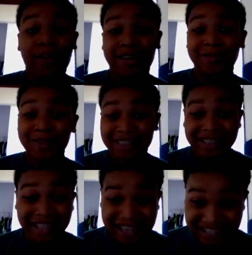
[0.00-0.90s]
Haynesworth, the
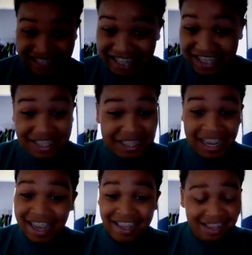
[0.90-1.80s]
laziness.
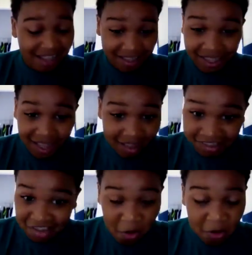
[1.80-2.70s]
Nuh-uh.
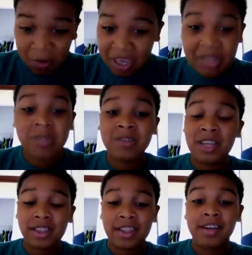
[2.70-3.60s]
No, you can't do
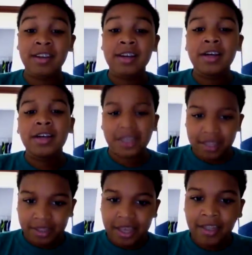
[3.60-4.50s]
that there.
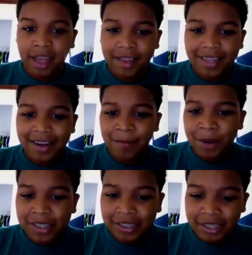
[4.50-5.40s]
They allowed that in
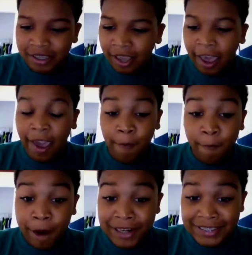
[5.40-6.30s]
Redskins at
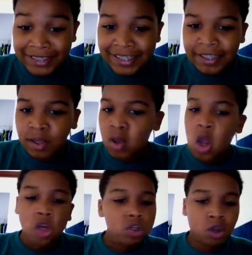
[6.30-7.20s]
Washington.
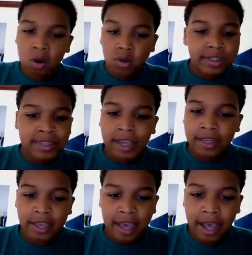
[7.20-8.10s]
No, it's not
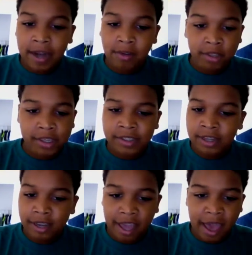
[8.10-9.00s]
gonna happen. I don't think it's
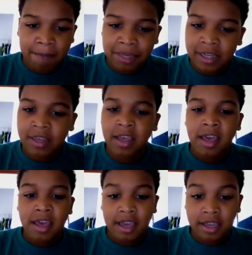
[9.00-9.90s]
gonna happen
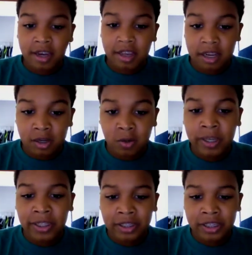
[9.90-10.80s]
in New
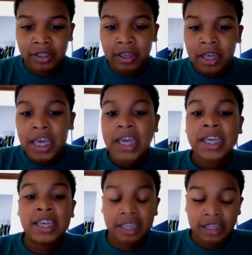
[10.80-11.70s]
England.
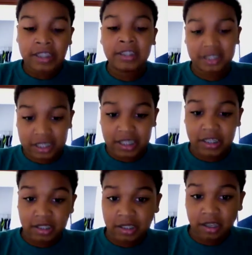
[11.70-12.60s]
He needs to
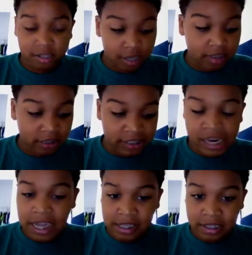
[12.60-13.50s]
to take the
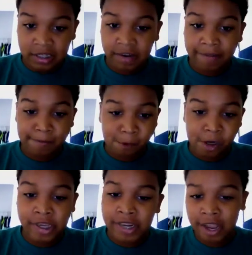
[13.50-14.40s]
challenge of
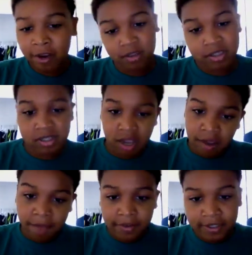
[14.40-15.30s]
working out and
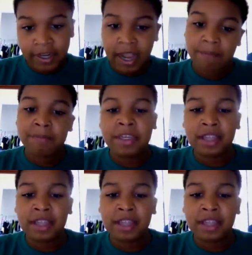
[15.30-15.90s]
stuff, not be